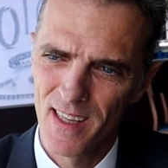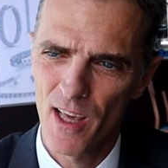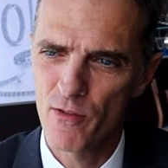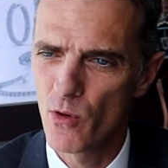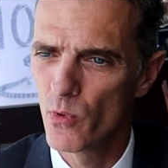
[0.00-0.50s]

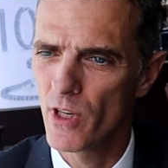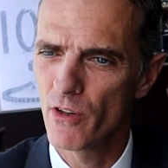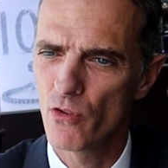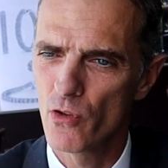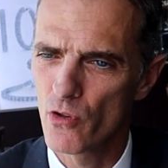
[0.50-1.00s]
If you would
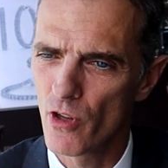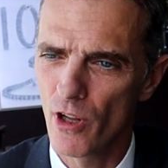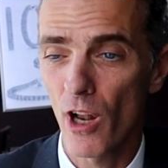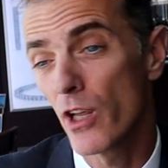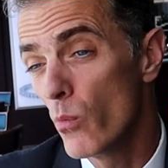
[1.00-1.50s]
introduce the
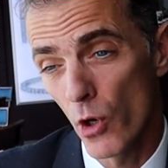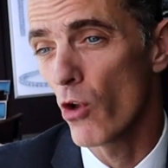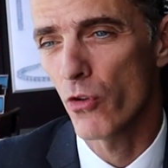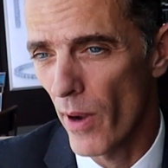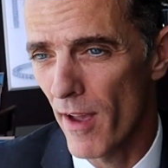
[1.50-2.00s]
dollar, you would
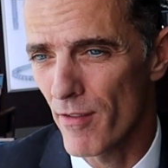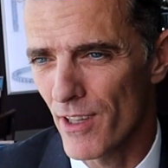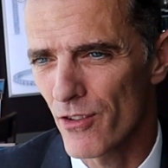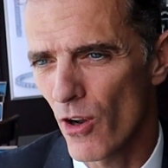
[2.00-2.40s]
also have it.